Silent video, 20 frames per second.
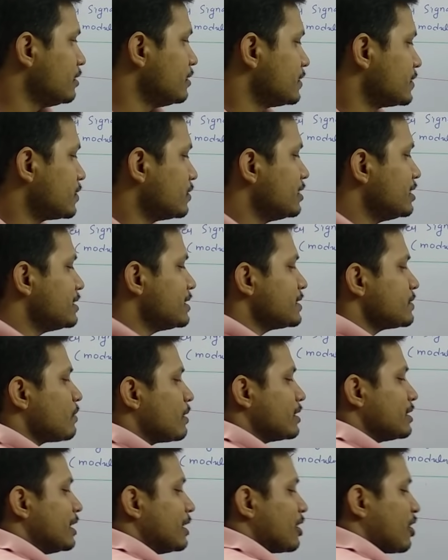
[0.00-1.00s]
So this is
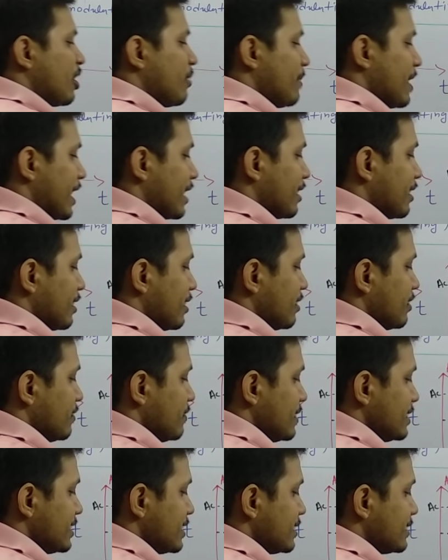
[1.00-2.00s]
what the drawback
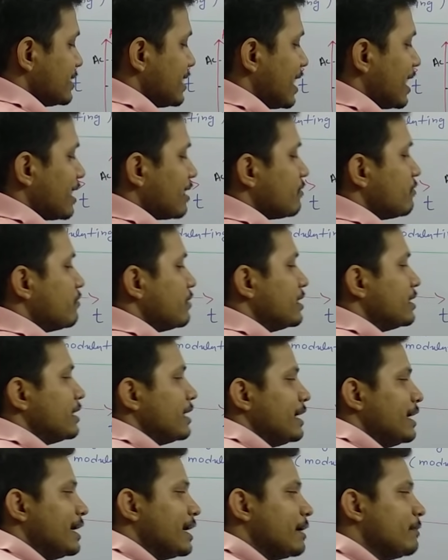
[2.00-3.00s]
which is there with
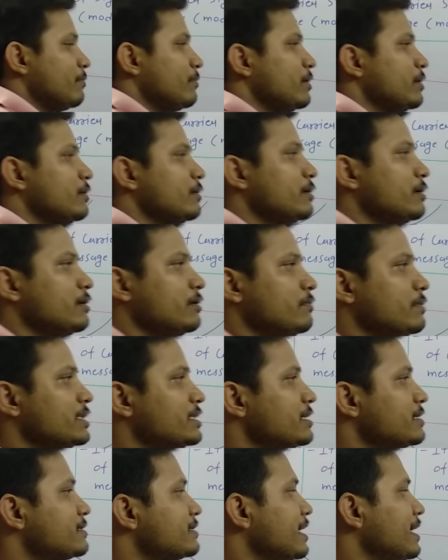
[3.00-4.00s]
AM which
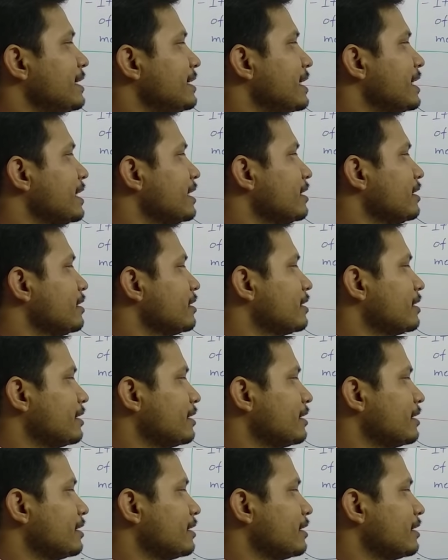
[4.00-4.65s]
is sending